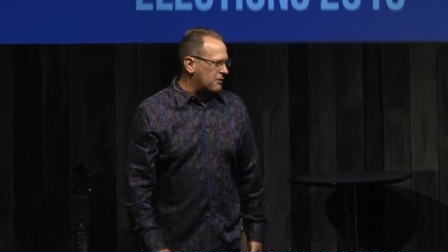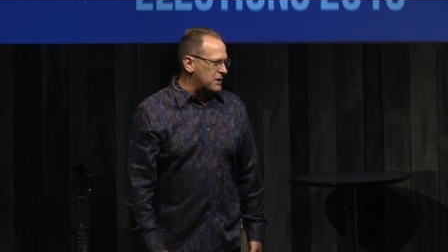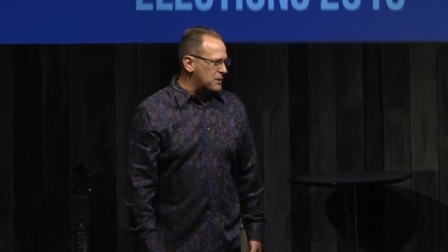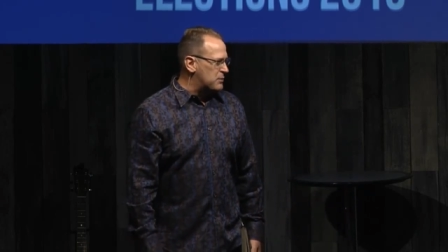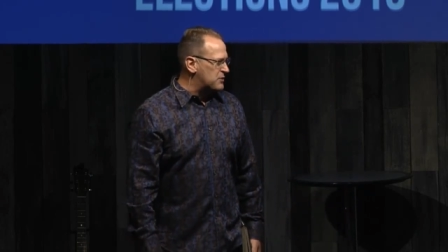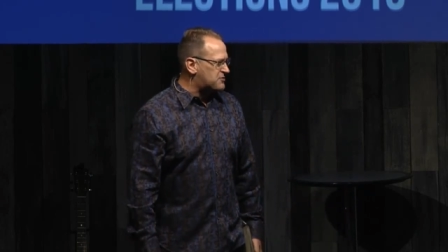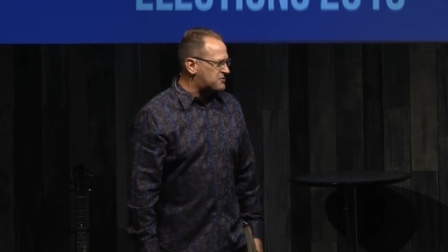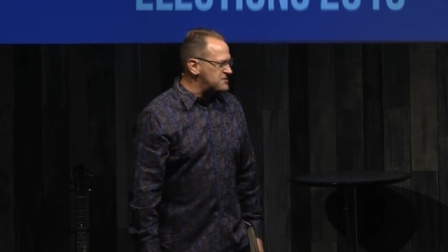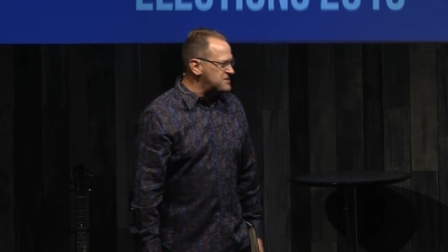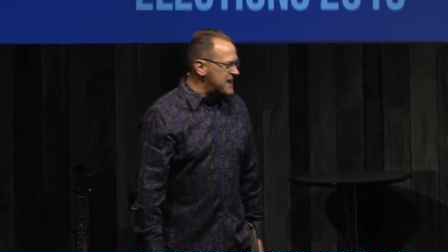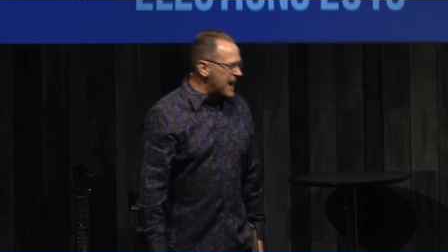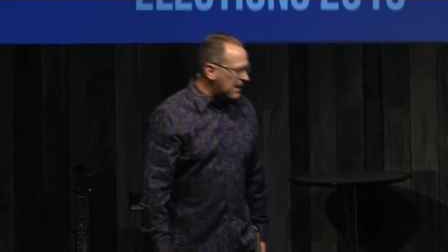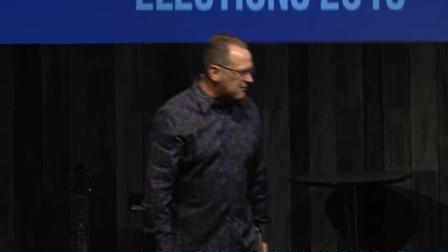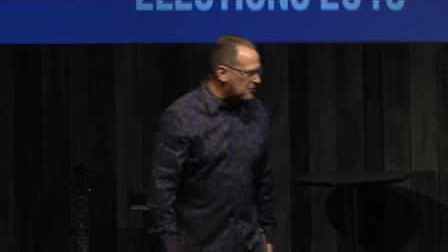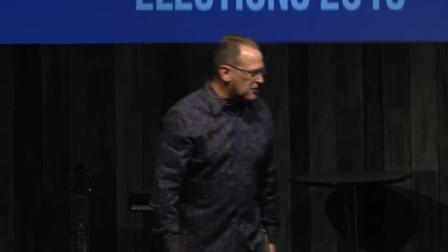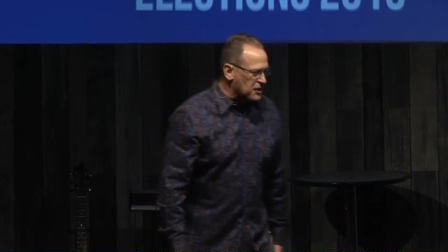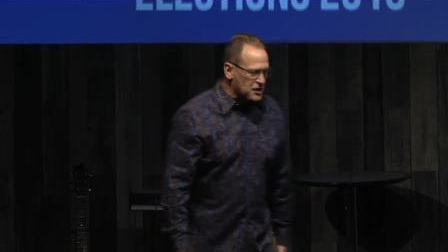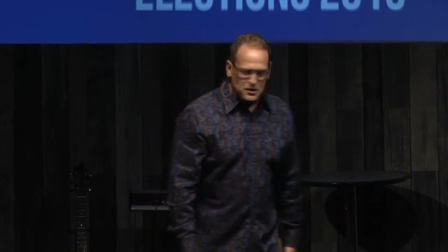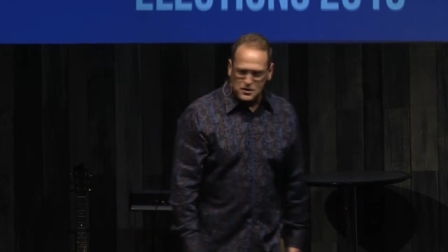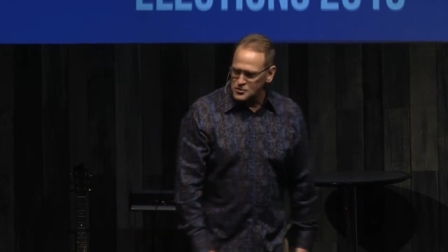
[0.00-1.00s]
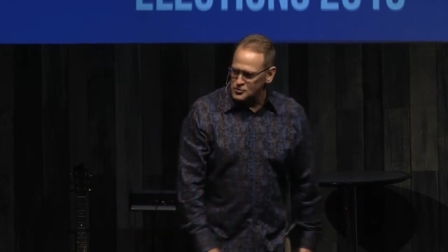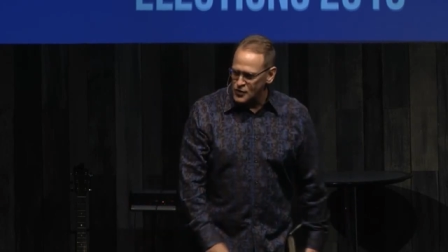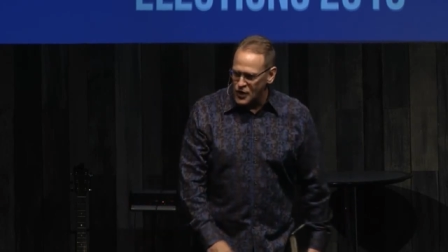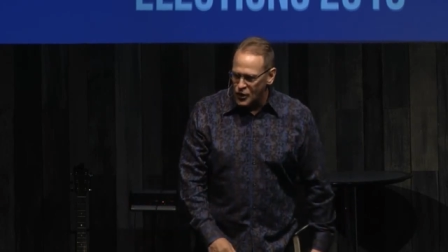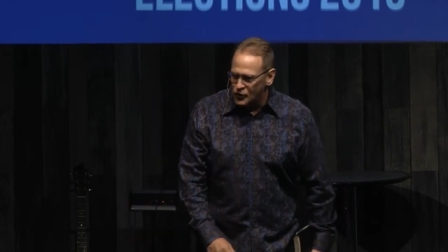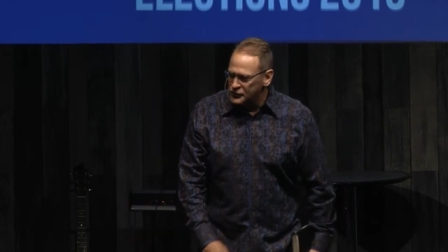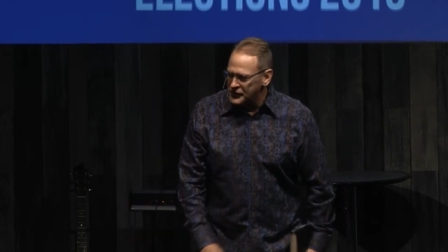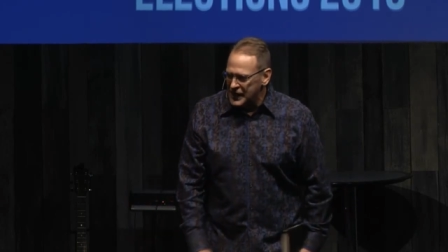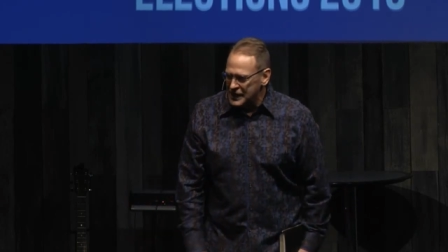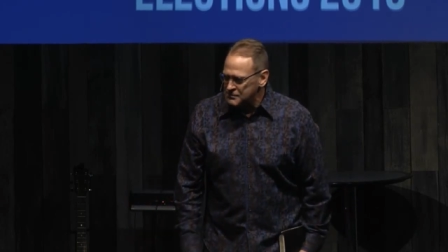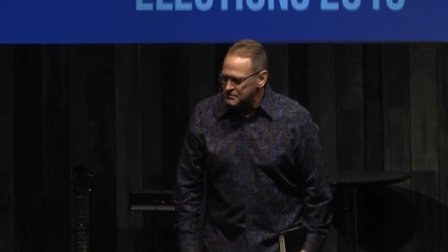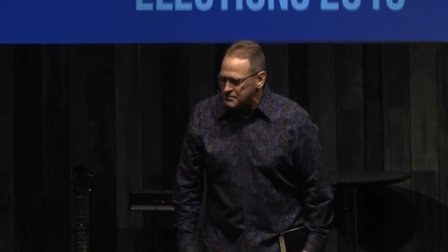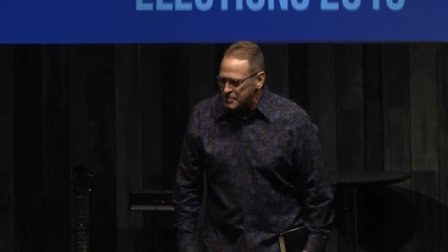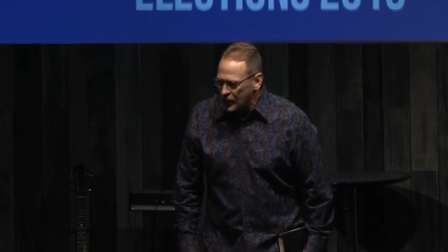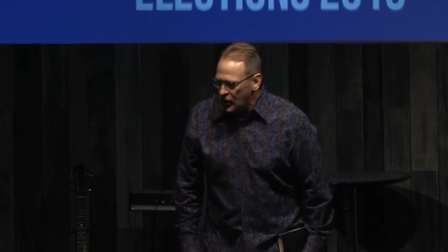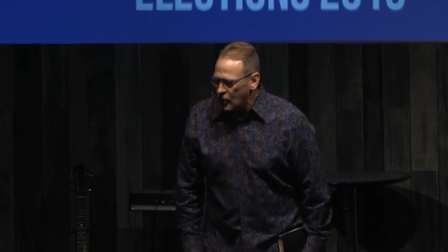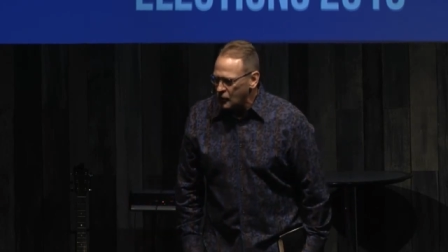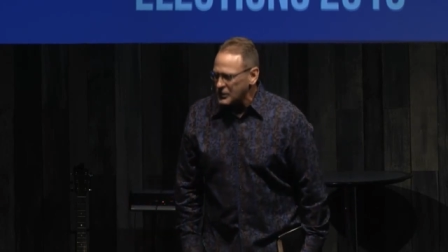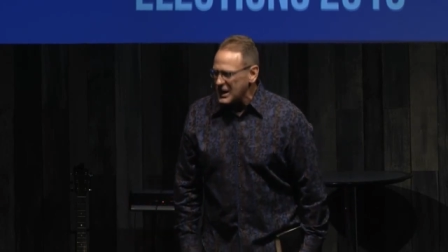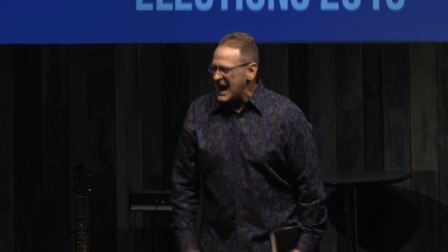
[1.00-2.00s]
He was never going to row that
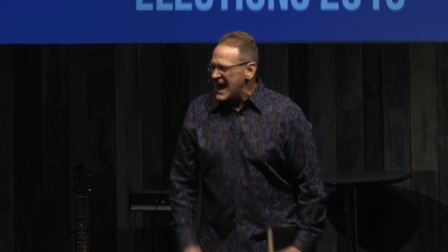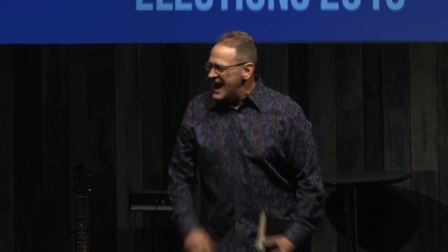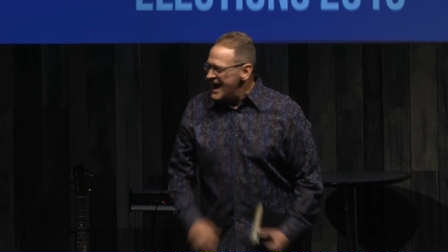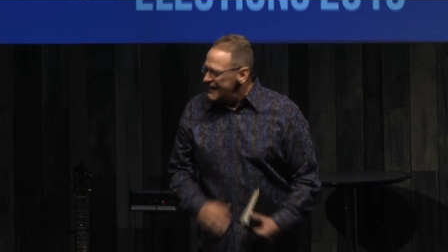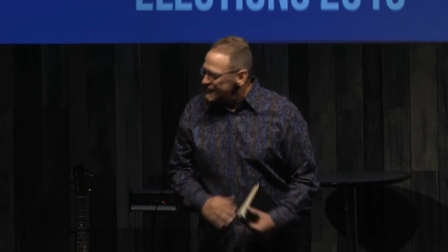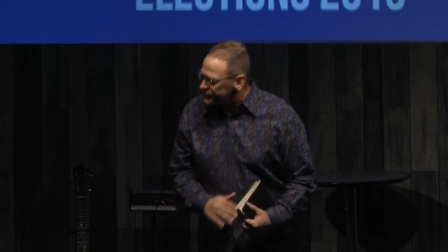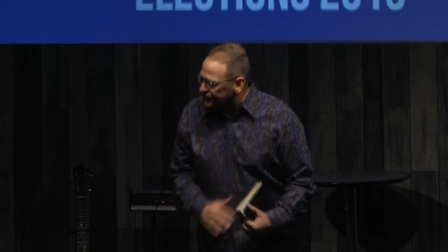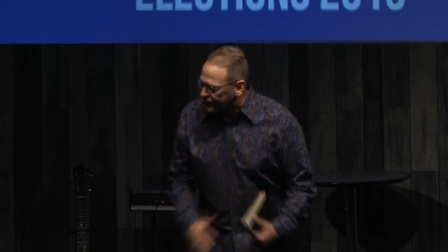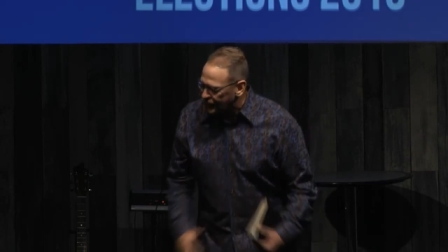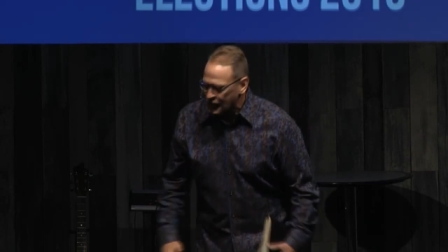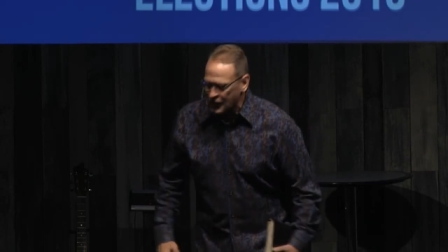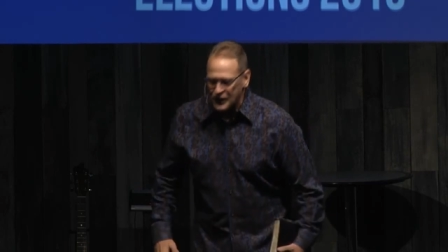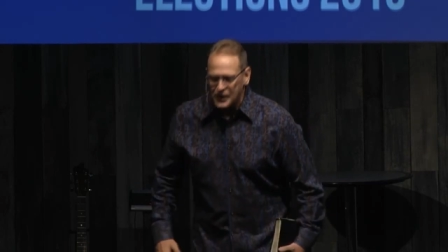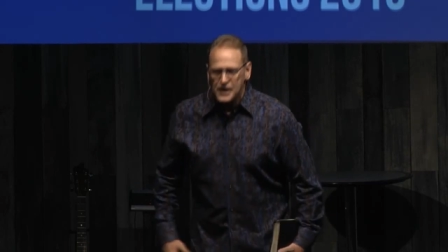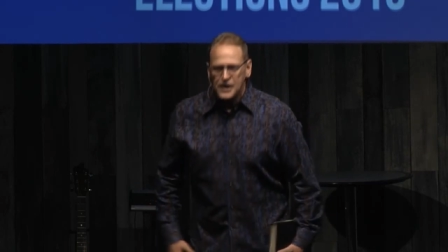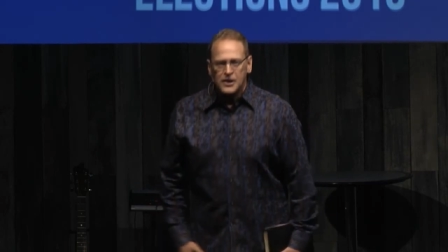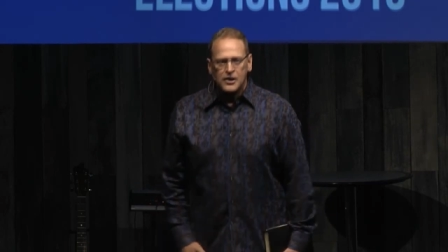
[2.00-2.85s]
boat, ever.